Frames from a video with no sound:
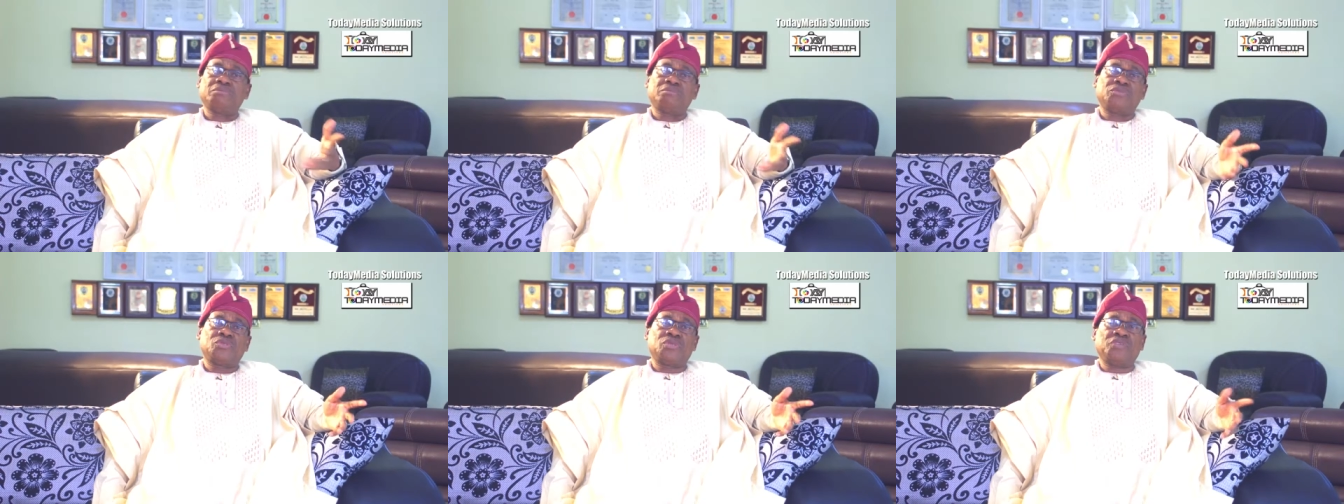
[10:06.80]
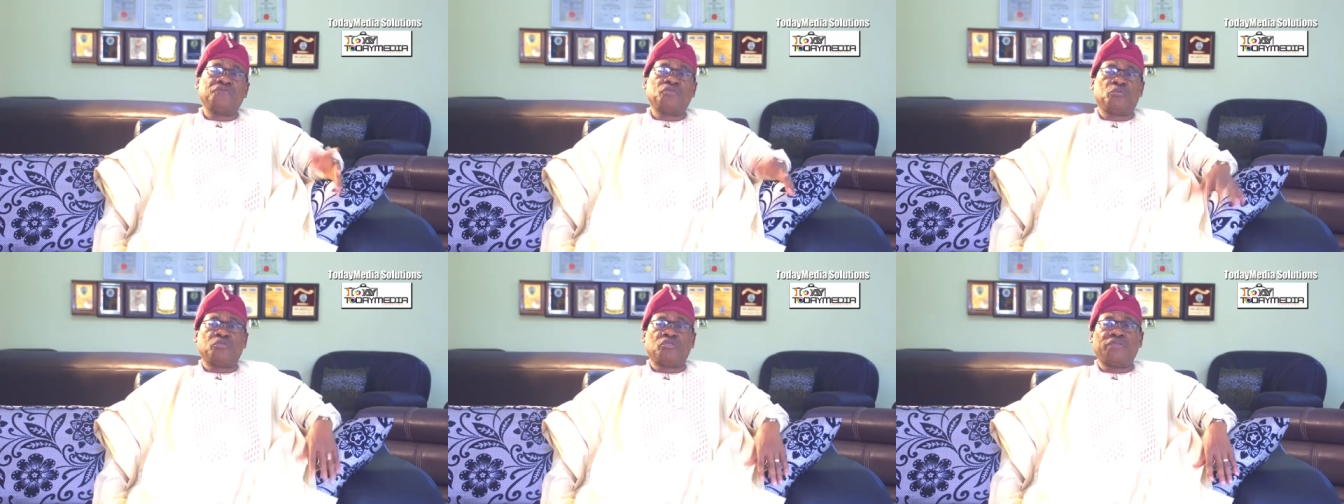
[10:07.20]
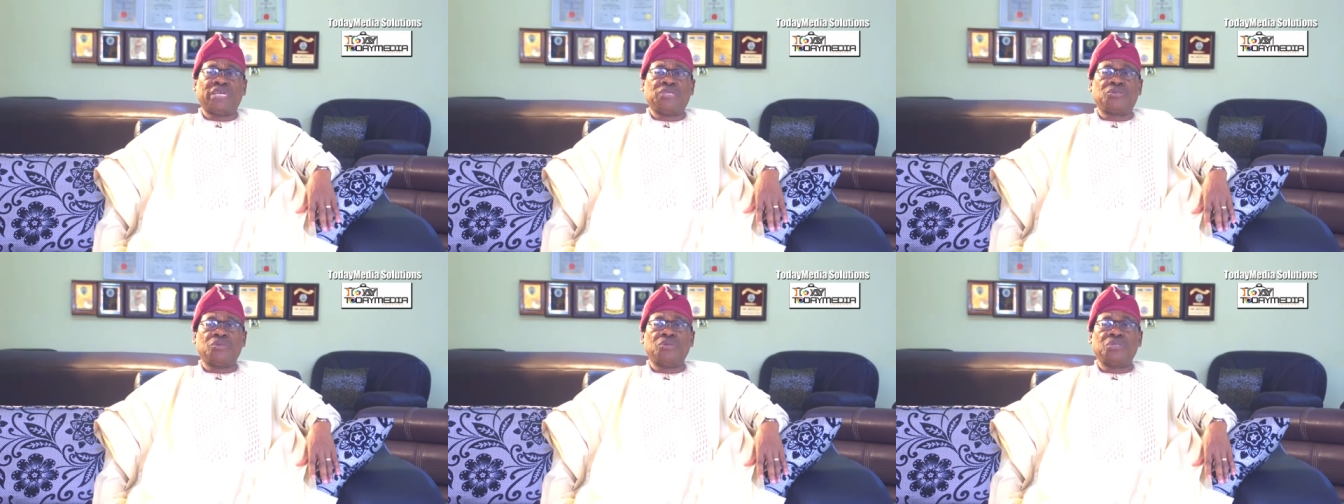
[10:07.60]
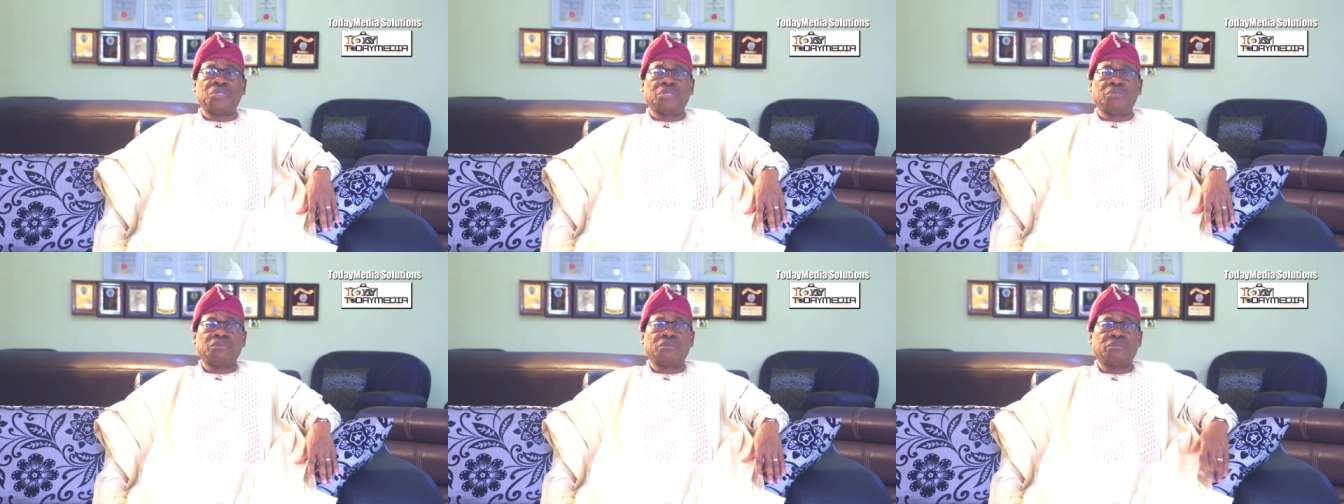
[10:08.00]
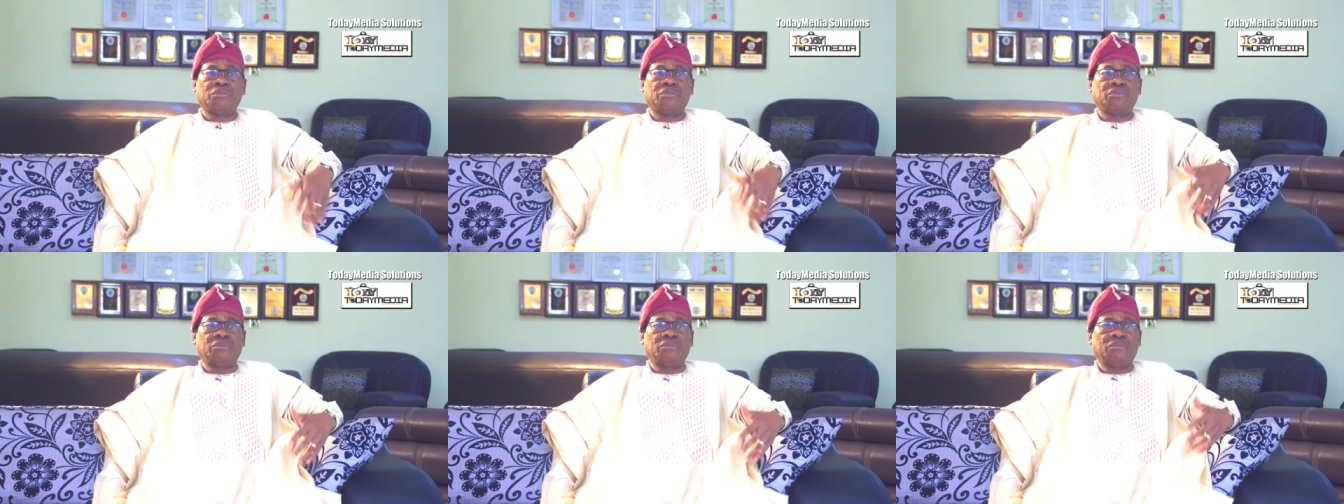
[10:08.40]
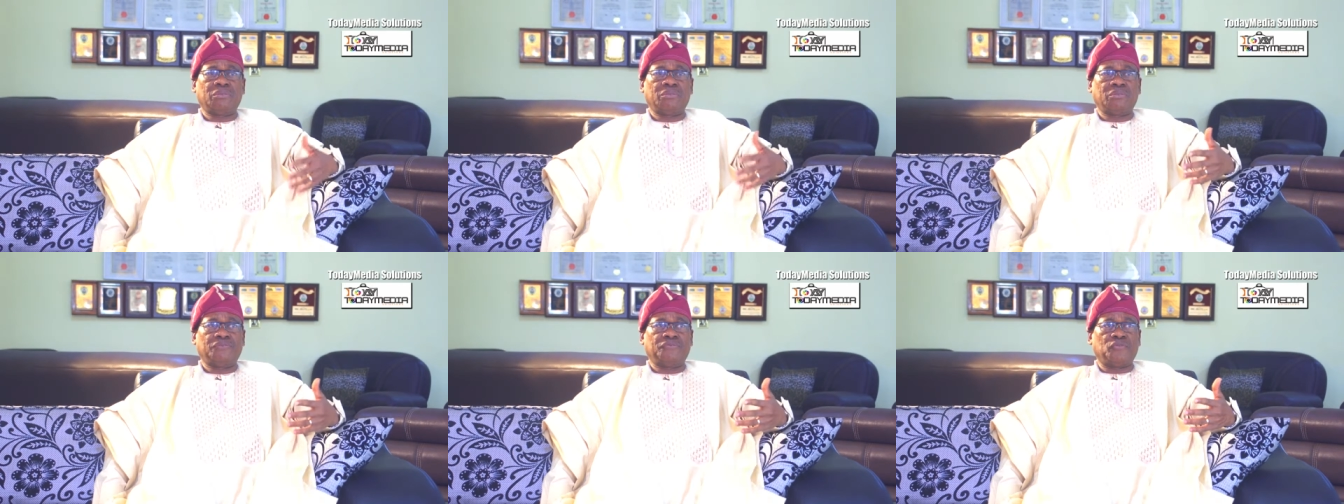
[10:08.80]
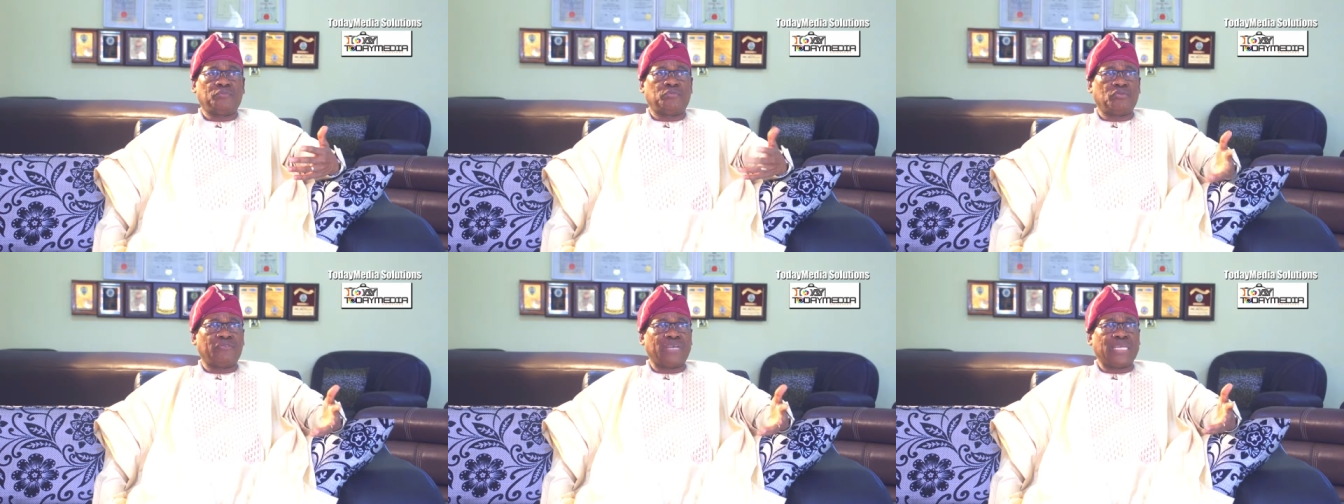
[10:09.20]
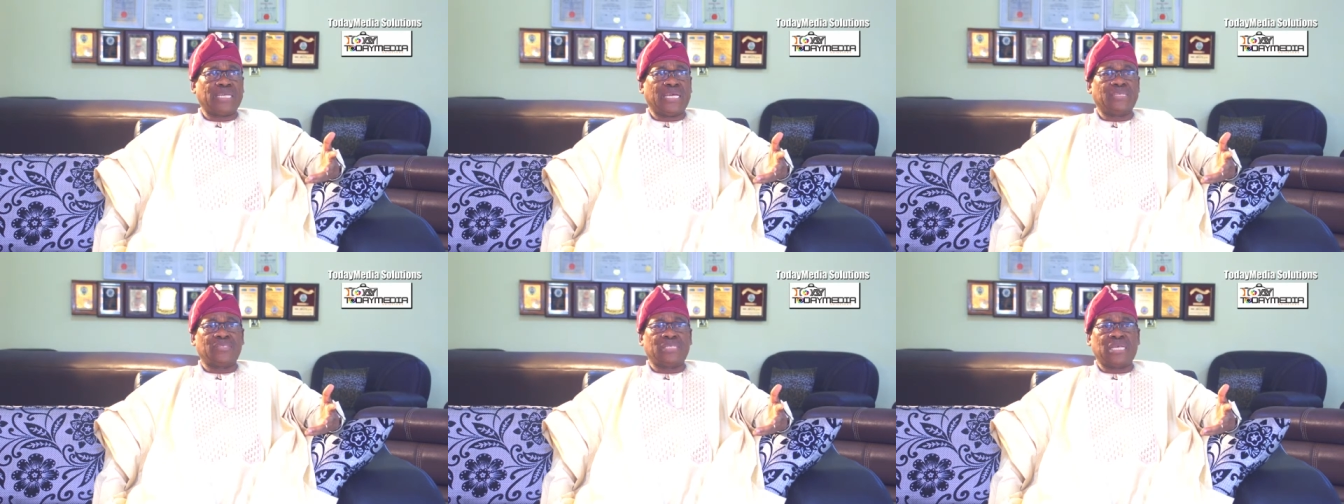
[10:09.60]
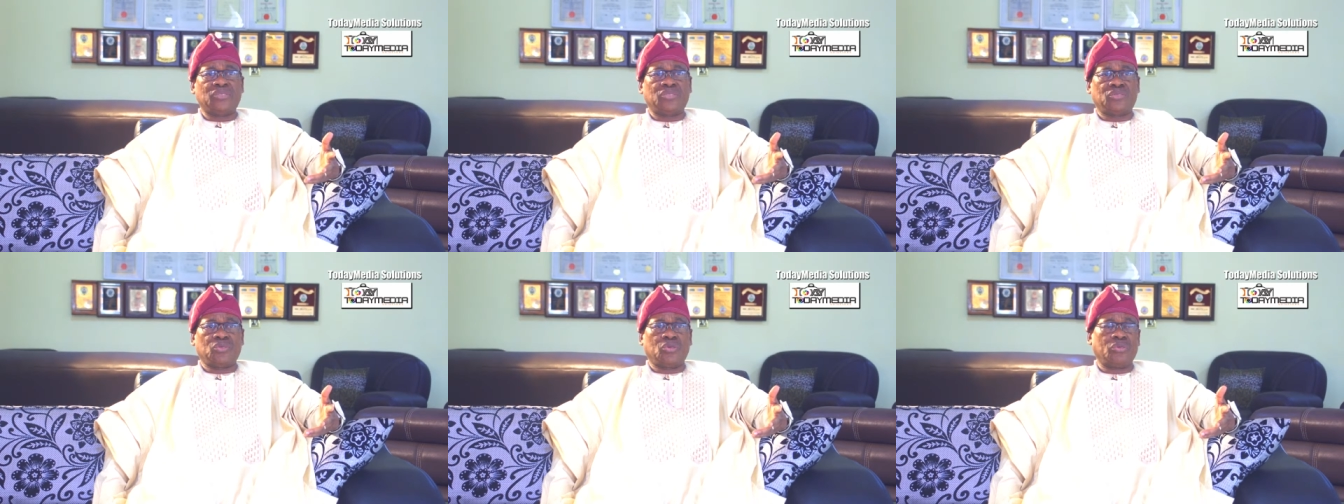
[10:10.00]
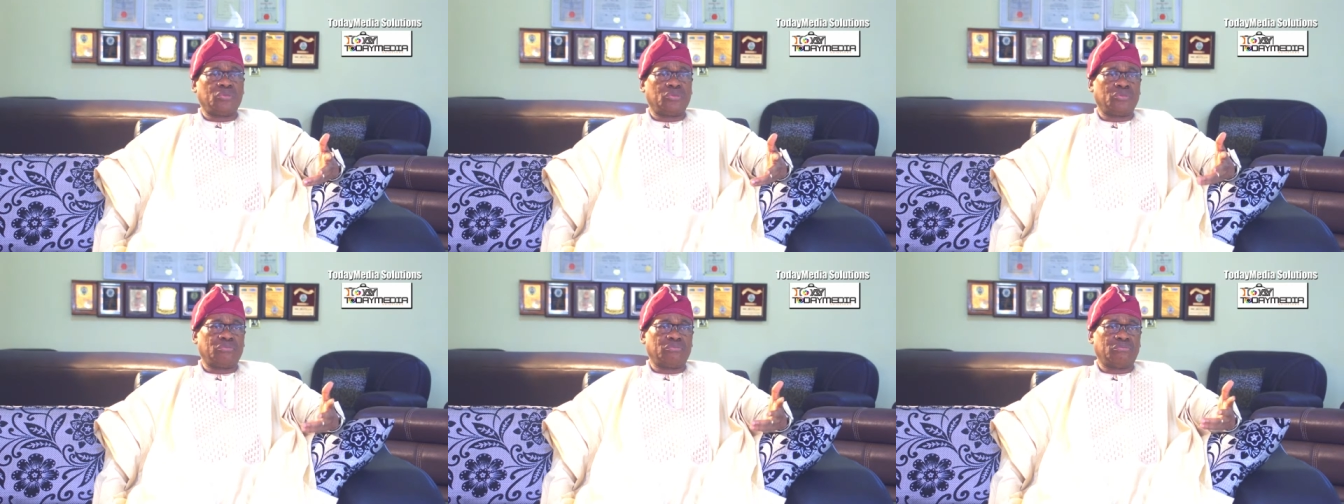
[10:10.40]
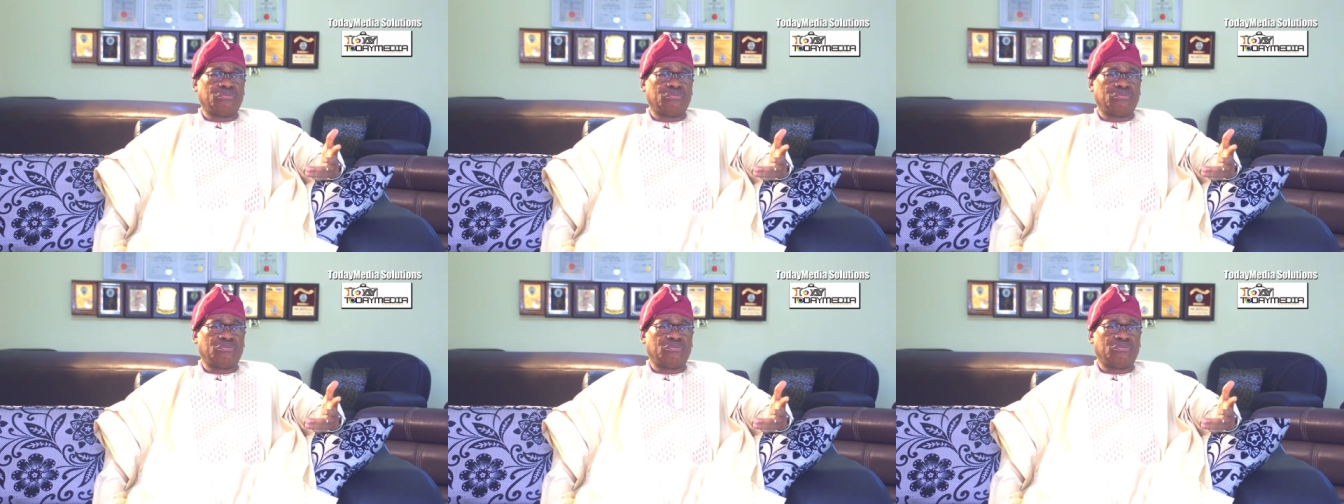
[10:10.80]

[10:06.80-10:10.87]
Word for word: So if you provide solution, if you provide answers to,